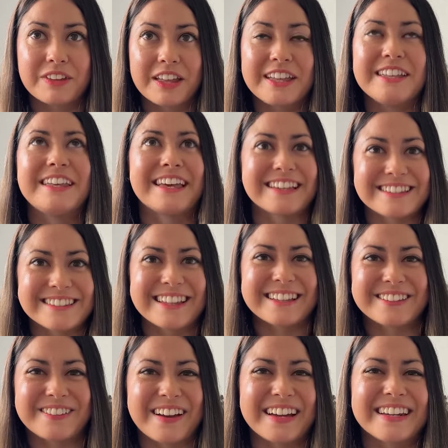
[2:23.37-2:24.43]
Yes, that's
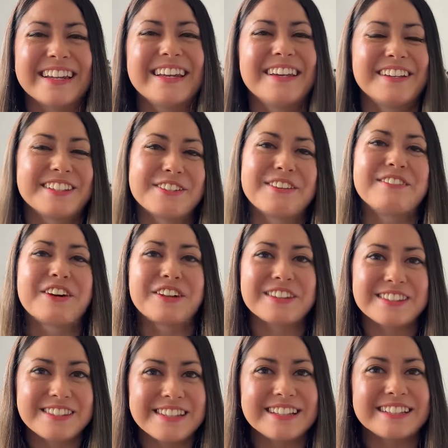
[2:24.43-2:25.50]
right. So I've got
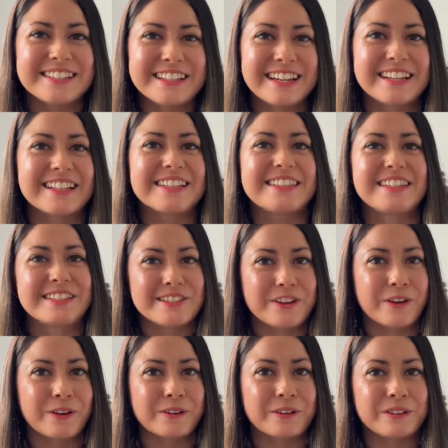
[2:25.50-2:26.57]
six yarns in
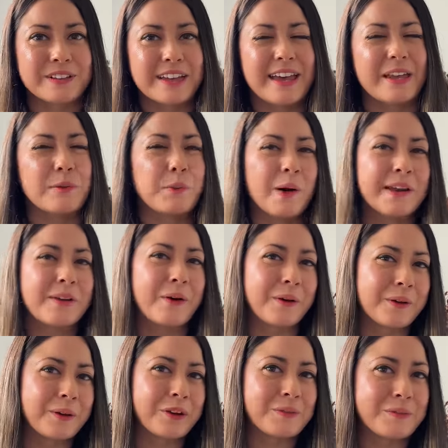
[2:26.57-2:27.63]
total and one
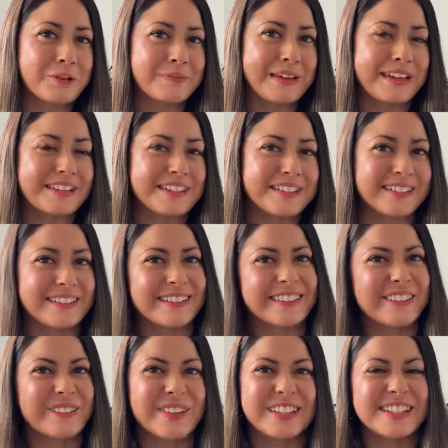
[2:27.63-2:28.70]
honourable mention
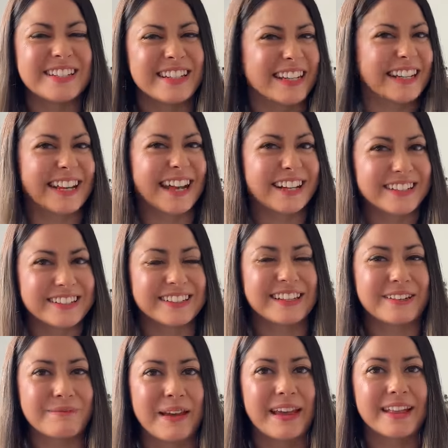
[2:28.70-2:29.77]
which didn't actually
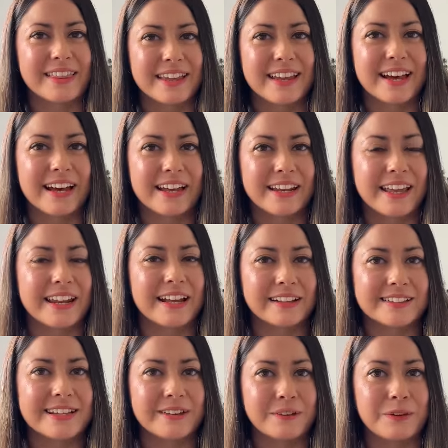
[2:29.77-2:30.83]
make the cut, and I'll
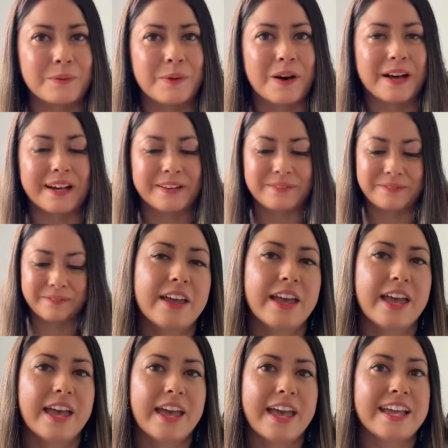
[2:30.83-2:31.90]
tell you why.
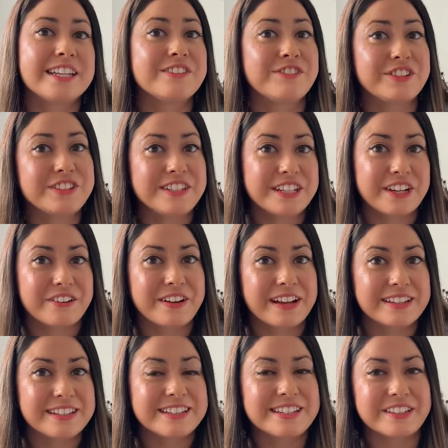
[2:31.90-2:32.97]
And if you stick
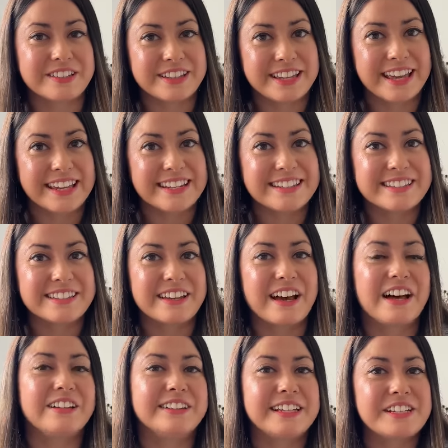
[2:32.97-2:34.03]
around until the end,
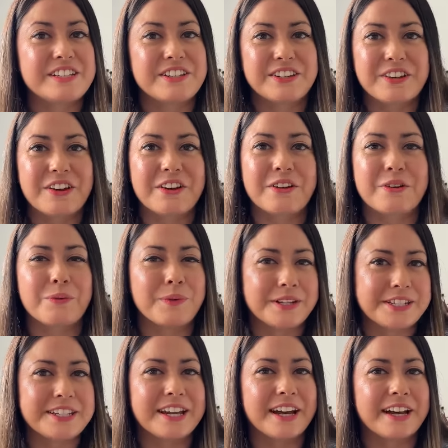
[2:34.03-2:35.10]
I'll let you know
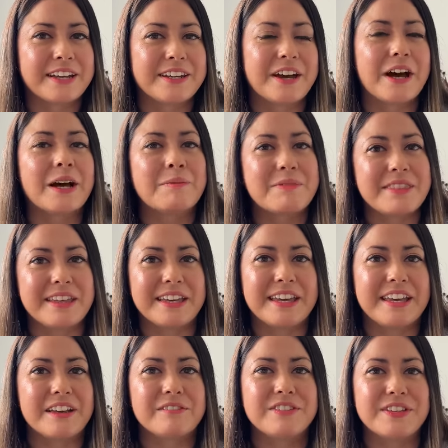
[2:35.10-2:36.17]
which yarn I'm
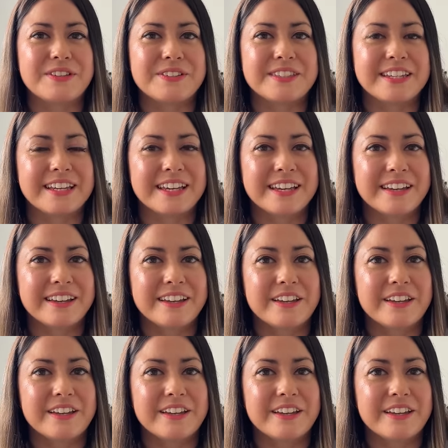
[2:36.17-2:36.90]
thinking of using